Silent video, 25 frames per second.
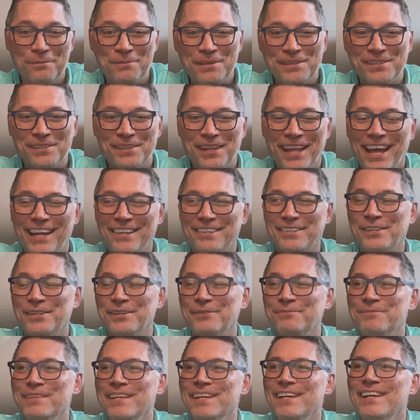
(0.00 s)
to that
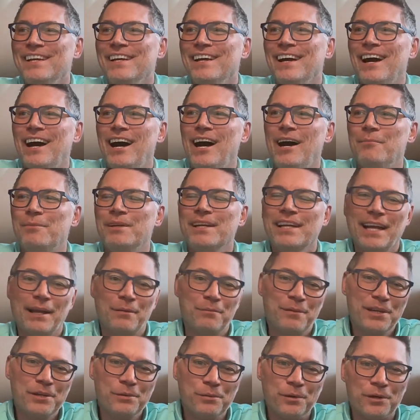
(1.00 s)
too. But again,
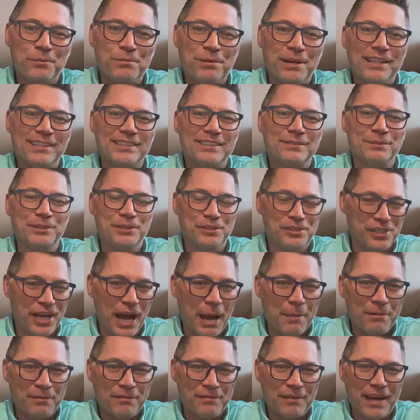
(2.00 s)
we do WordPress, we do
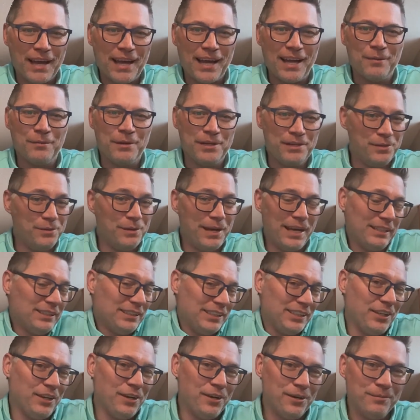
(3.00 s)
Shopify, we do
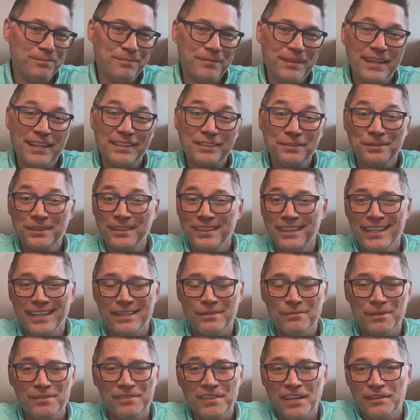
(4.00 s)
SEO, and that's really it.
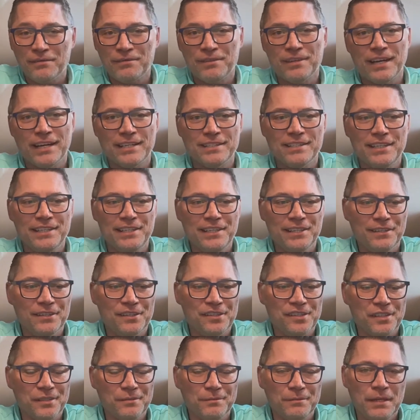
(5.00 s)
We've done it for 19
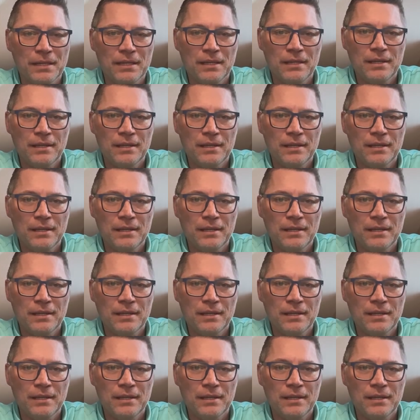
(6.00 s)
years, and